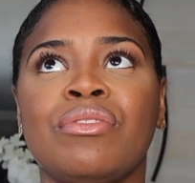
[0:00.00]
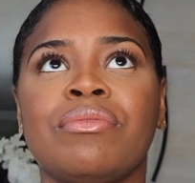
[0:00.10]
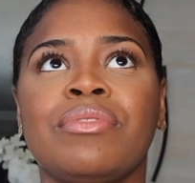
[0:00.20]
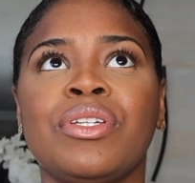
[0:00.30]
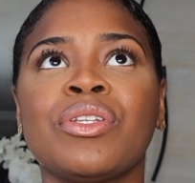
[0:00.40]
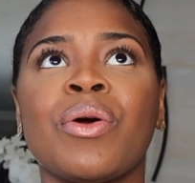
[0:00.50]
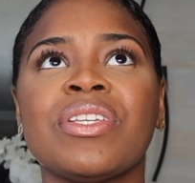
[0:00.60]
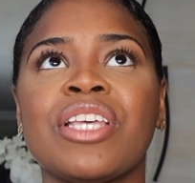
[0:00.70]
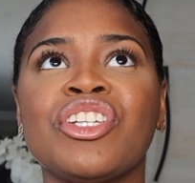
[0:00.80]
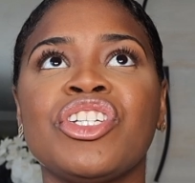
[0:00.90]
you know,
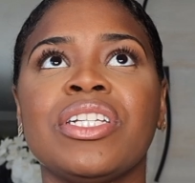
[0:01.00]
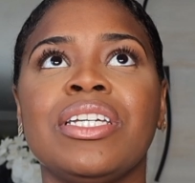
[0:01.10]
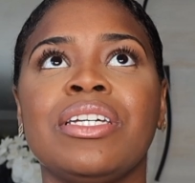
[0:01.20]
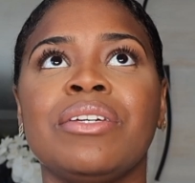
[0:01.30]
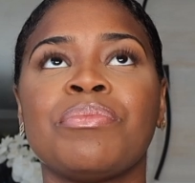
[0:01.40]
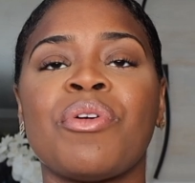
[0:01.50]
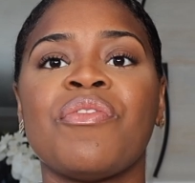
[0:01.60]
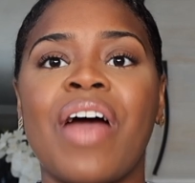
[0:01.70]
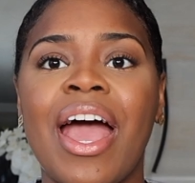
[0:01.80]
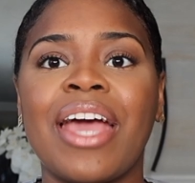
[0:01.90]
essentially
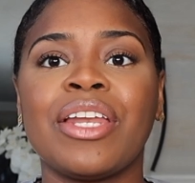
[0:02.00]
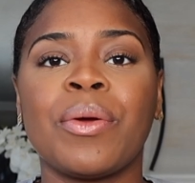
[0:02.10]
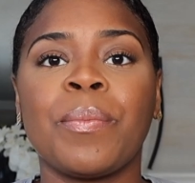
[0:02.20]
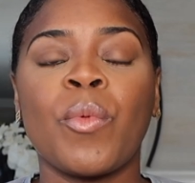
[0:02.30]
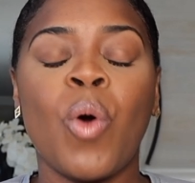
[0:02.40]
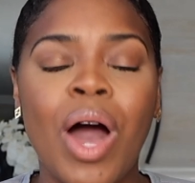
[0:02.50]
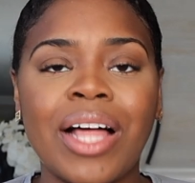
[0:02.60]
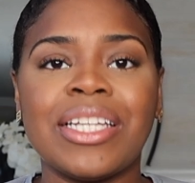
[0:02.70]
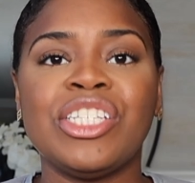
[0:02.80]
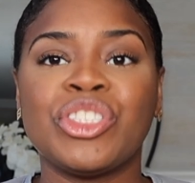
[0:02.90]
provide
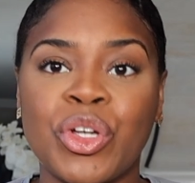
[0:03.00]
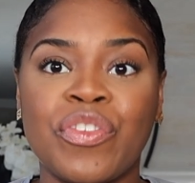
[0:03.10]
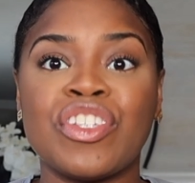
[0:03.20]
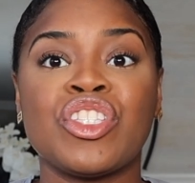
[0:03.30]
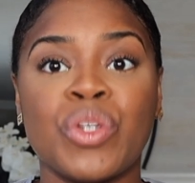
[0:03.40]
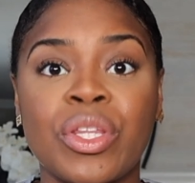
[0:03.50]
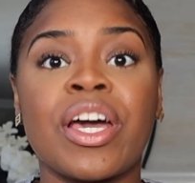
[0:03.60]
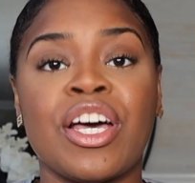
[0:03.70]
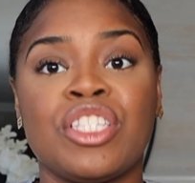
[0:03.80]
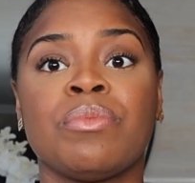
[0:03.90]
quality service to the
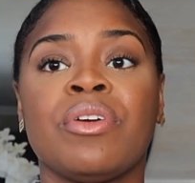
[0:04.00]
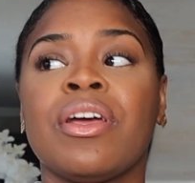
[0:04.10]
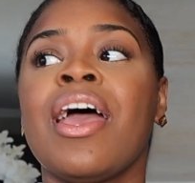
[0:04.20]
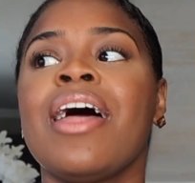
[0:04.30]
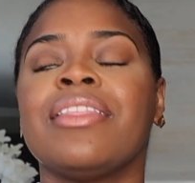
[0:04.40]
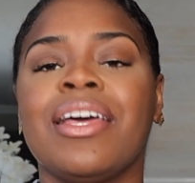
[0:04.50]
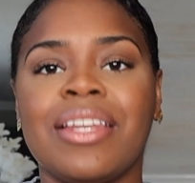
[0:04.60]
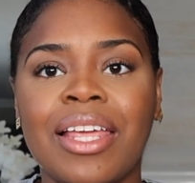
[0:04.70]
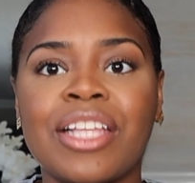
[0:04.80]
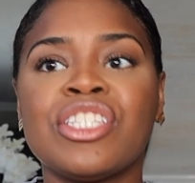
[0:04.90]
customer that
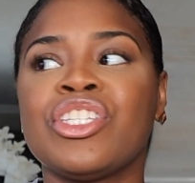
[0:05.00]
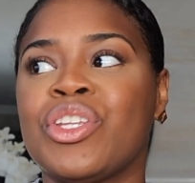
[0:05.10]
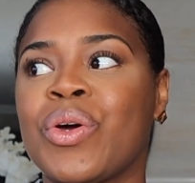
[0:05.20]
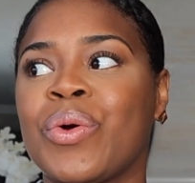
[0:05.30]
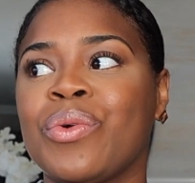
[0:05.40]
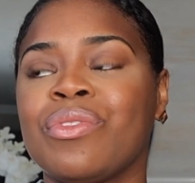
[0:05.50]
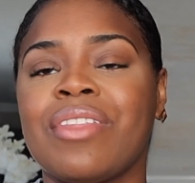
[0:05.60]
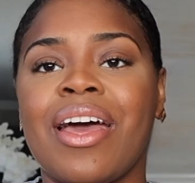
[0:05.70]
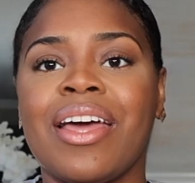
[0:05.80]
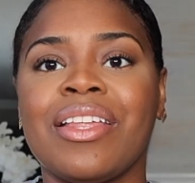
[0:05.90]
needs to know
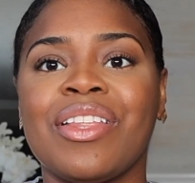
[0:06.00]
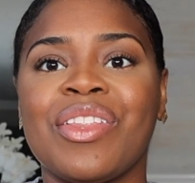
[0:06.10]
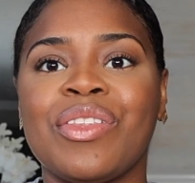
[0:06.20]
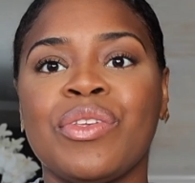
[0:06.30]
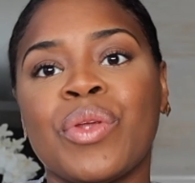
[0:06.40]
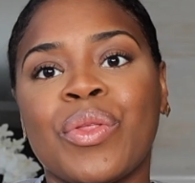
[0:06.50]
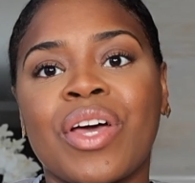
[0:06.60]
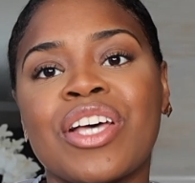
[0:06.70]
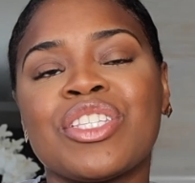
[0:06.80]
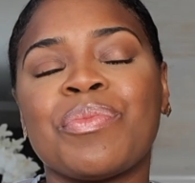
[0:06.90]
that, you know, the
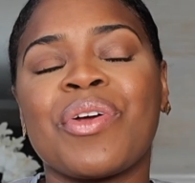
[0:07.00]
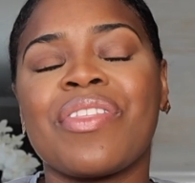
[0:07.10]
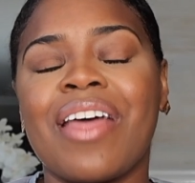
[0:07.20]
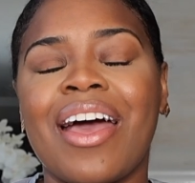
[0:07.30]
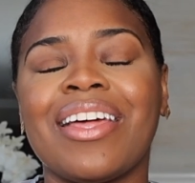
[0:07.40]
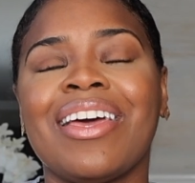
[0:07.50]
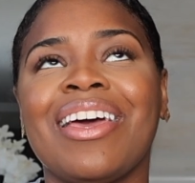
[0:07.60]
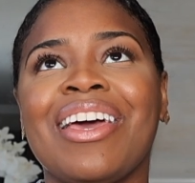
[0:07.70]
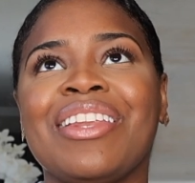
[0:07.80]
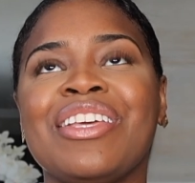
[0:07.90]
customer that
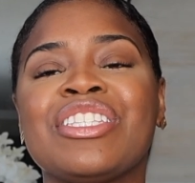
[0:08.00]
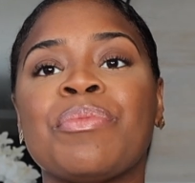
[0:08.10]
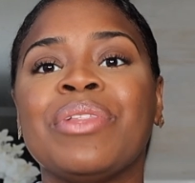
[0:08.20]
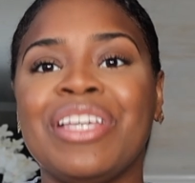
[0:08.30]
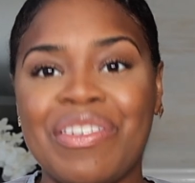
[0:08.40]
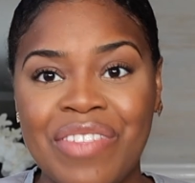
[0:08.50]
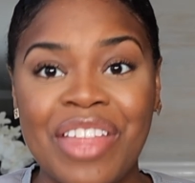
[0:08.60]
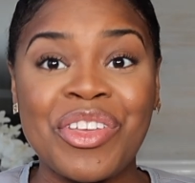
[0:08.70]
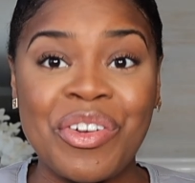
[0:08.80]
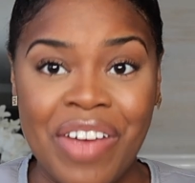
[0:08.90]
needs to believe
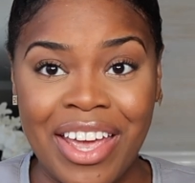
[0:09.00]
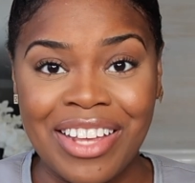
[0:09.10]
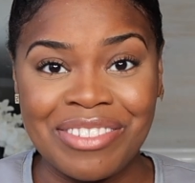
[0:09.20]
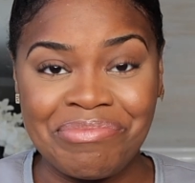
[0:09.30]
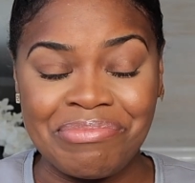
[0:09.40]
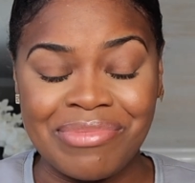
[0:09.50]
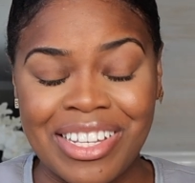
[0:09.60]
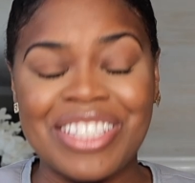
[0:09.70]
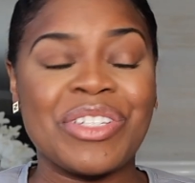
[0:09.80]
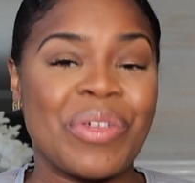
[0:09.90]
that they're right,
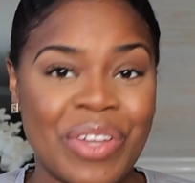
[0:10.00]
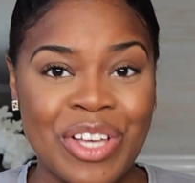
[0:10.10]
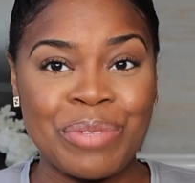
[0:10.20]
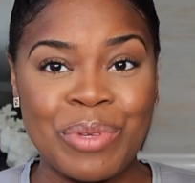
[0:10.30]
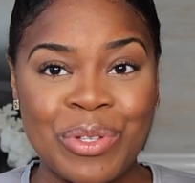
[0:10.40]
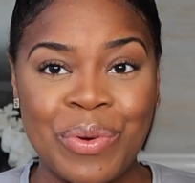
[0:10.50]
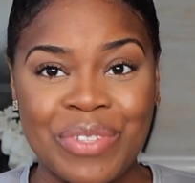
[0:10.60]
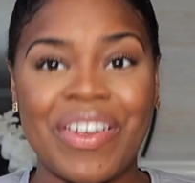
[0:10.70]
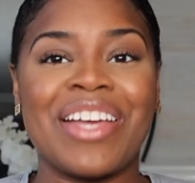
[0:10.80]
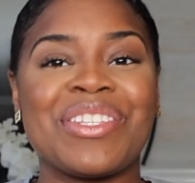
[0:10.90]
because, you know, the customer is
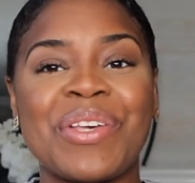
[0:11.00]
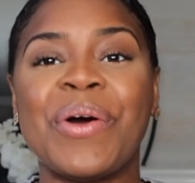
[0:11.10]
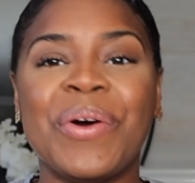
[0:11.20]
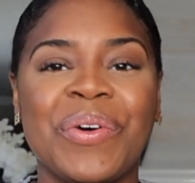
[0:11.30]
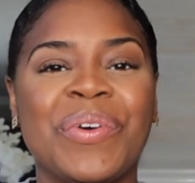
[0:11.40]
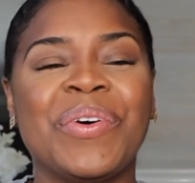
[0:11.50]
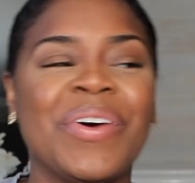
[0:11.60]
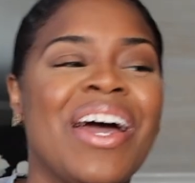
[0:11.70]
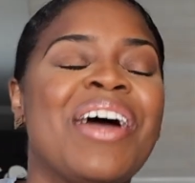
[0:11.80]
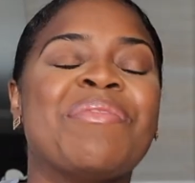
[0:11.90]
always right.
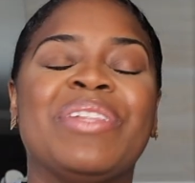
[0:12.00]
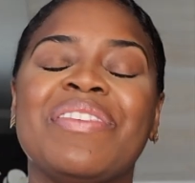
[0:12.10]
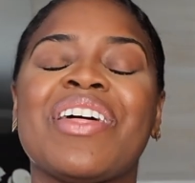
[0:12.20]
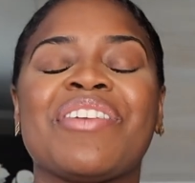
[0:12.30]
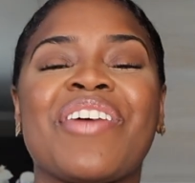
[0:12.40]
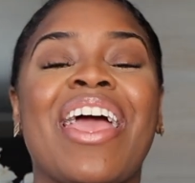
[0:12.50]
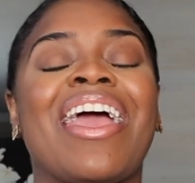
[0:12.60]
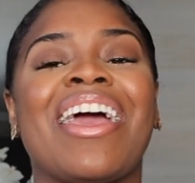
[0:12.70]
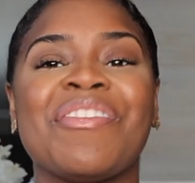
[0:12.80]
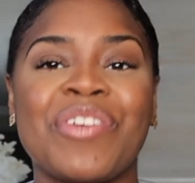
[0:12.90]
So believe that they're
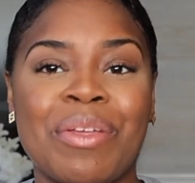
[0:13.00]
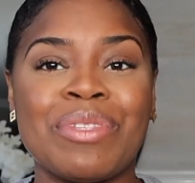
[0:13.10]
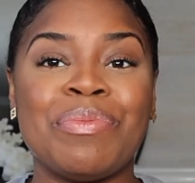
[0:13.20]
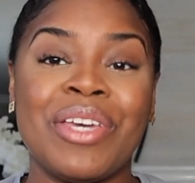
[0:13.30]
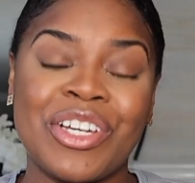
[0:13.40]
right, and for them to be in